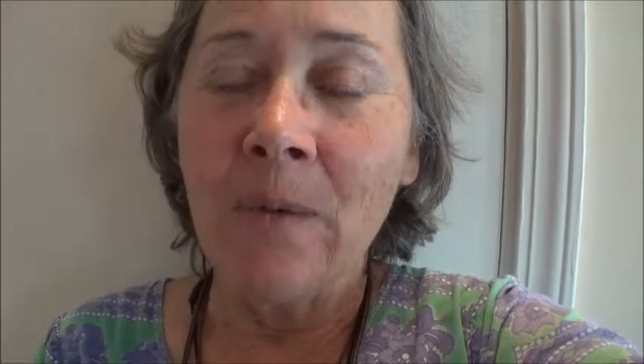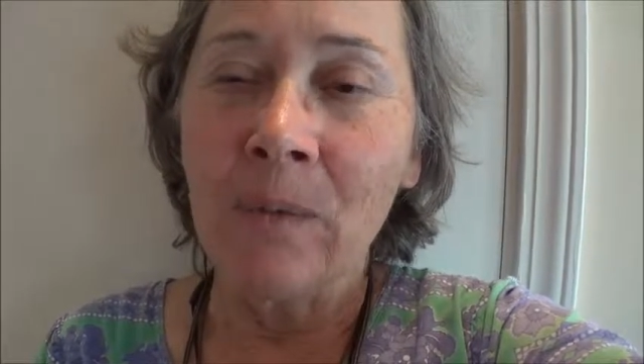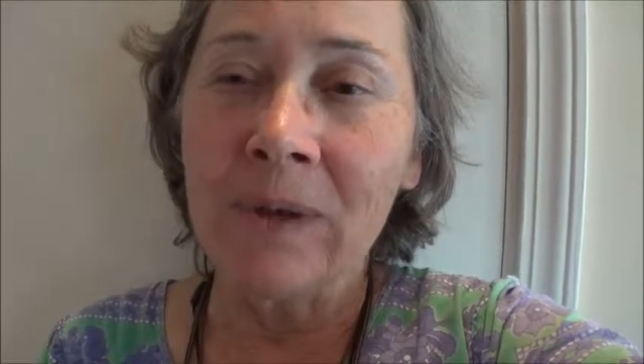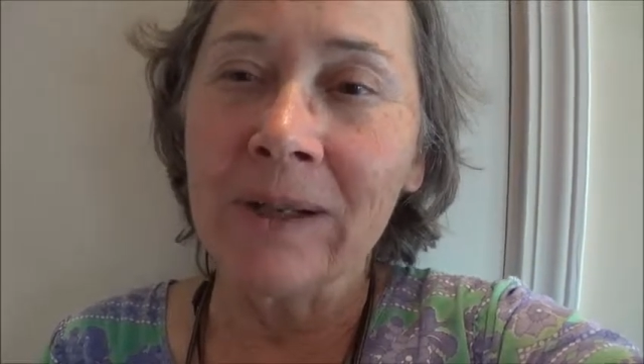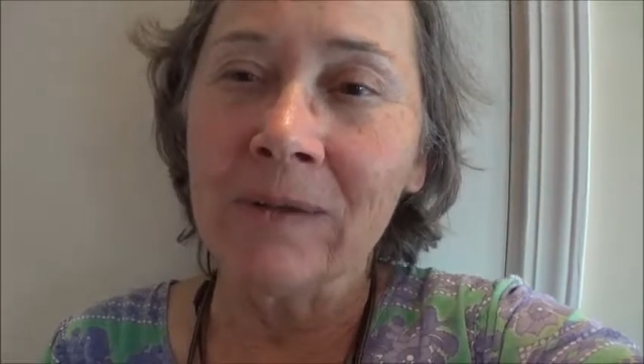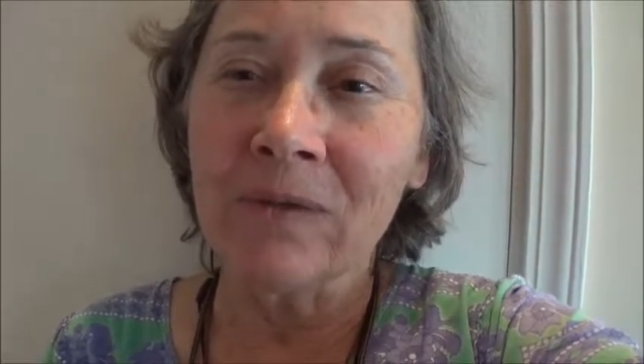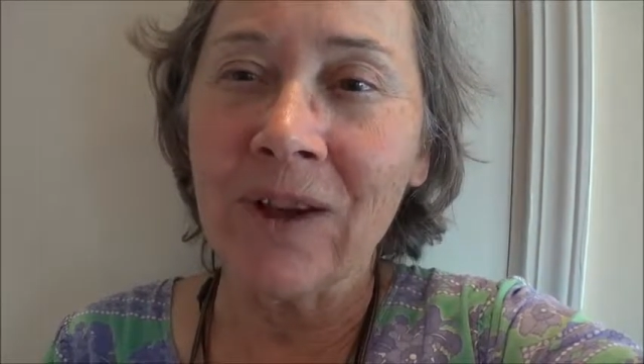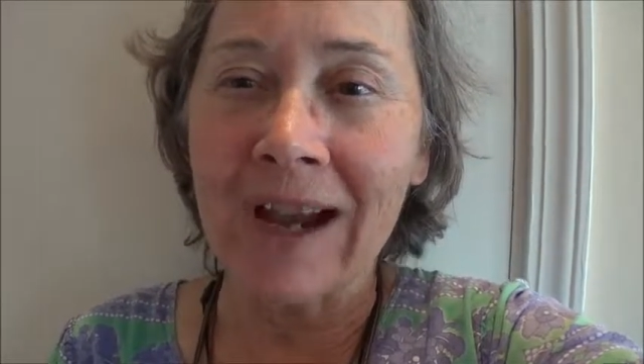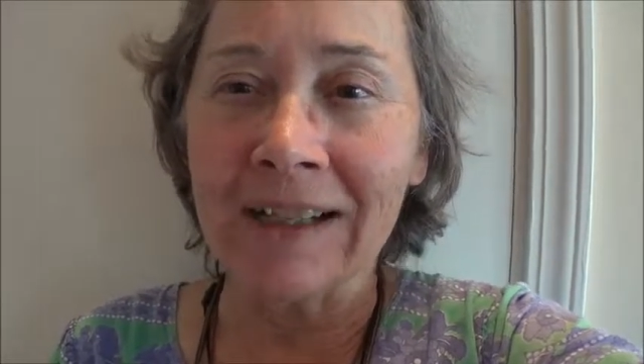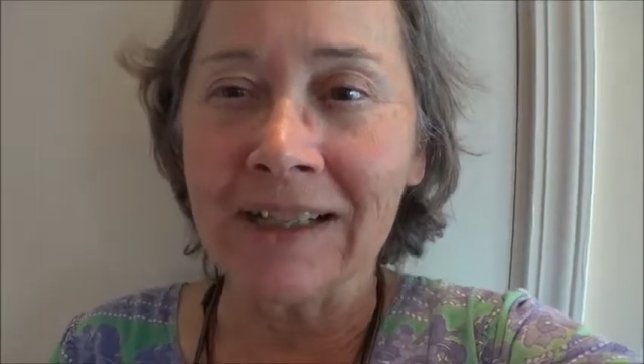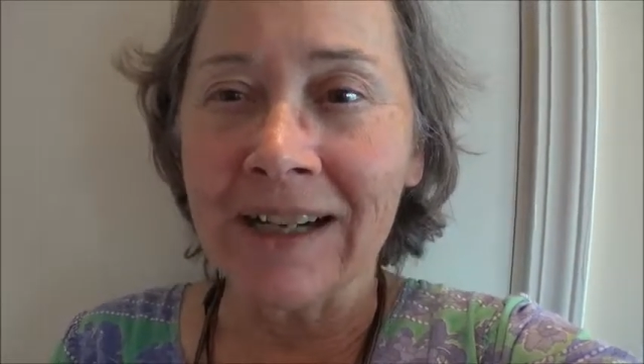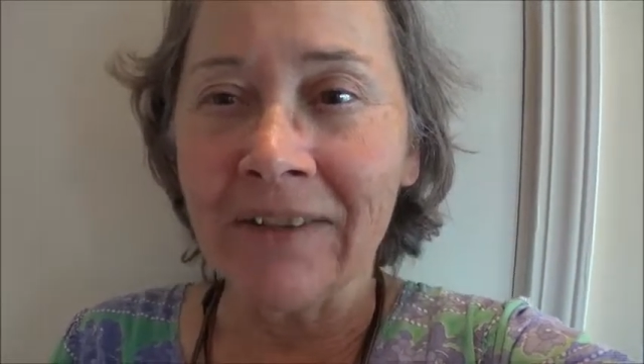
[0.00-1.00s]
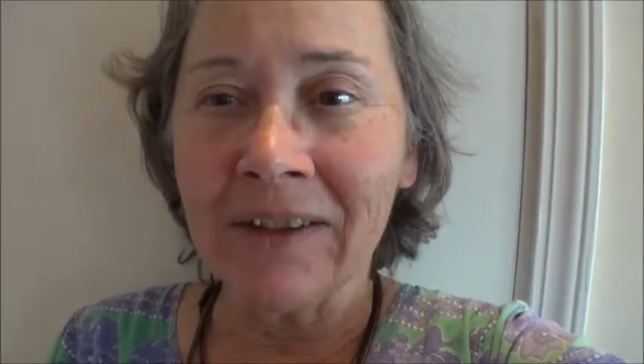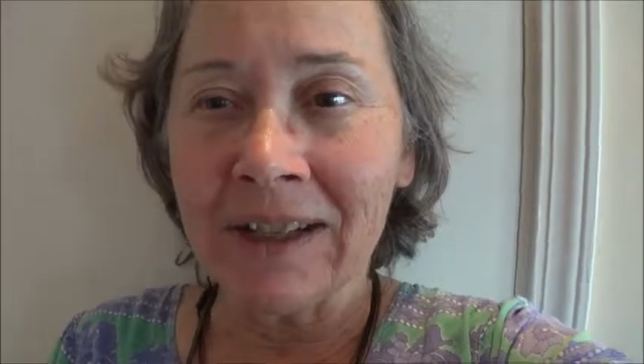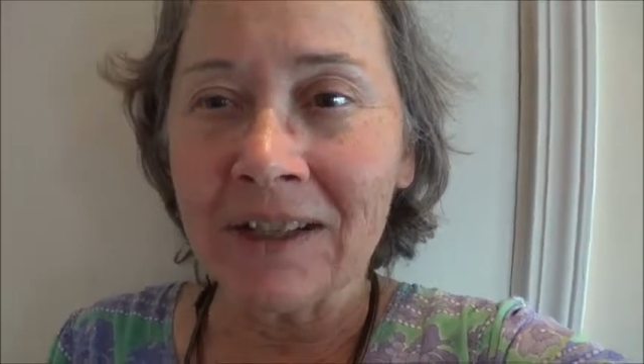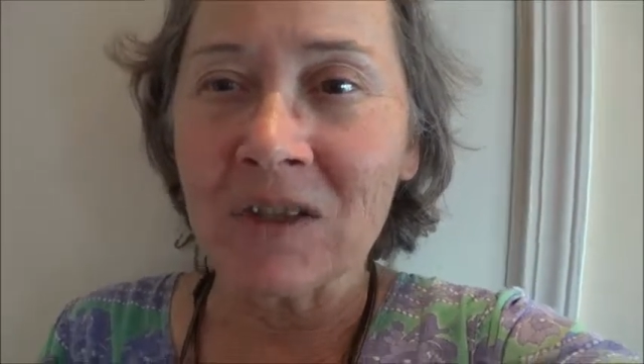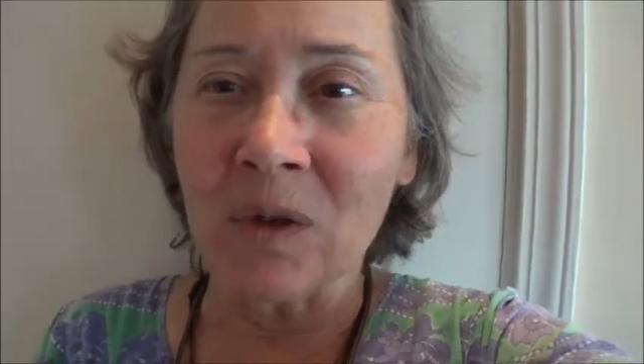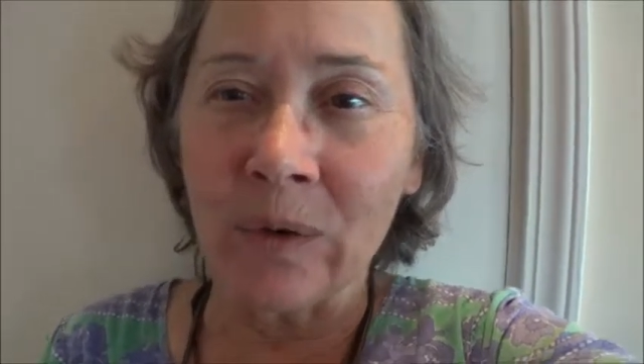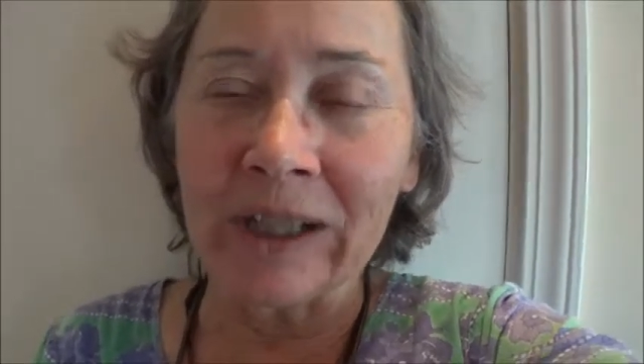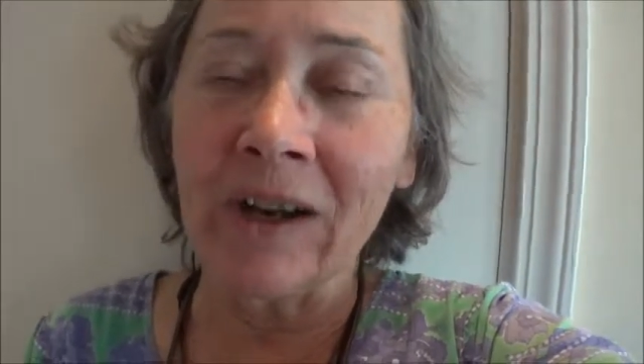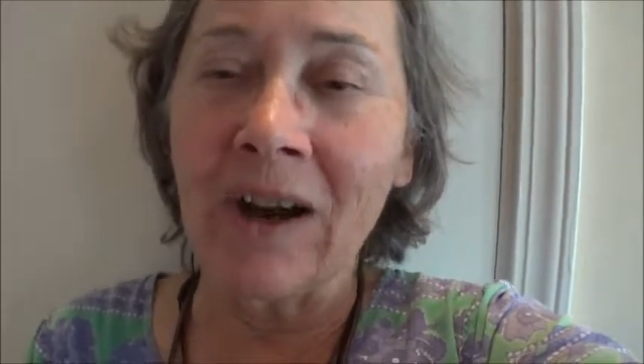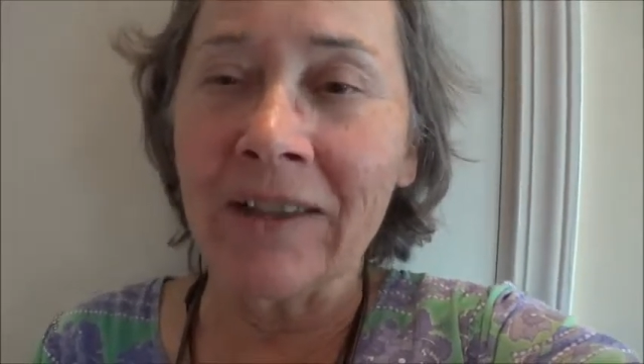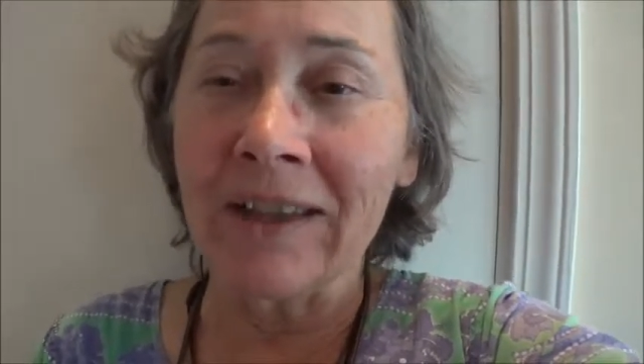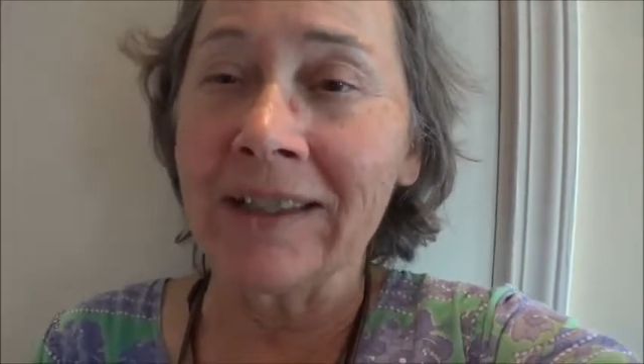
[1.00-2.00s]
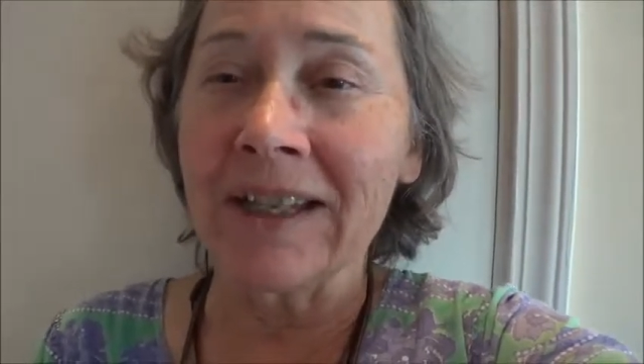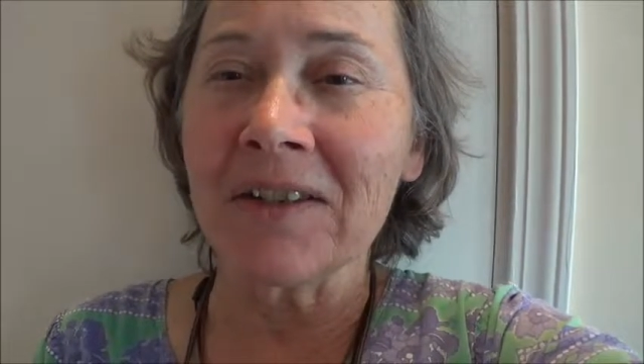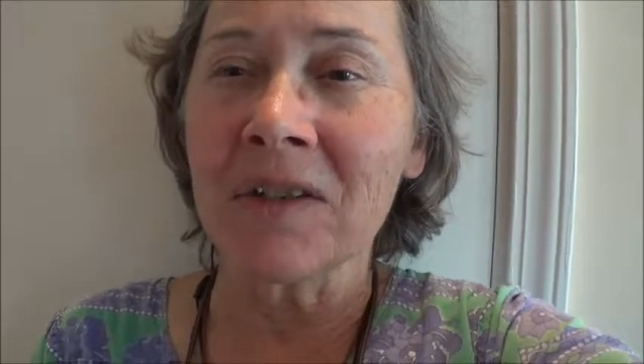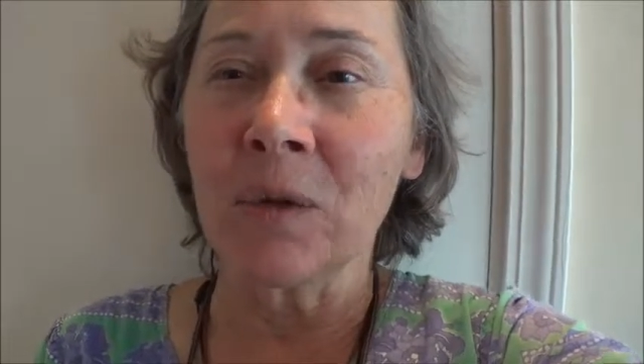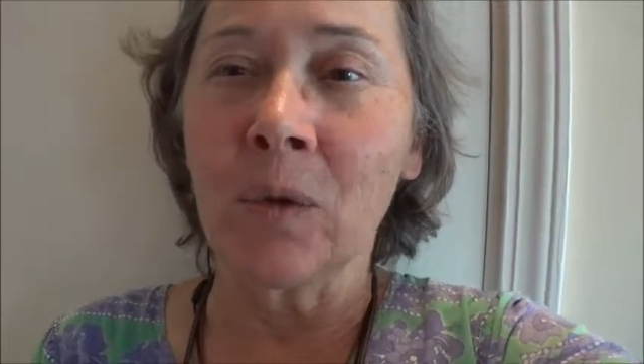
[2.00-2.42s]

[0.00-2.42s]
when in fact nothing is going on that doesn't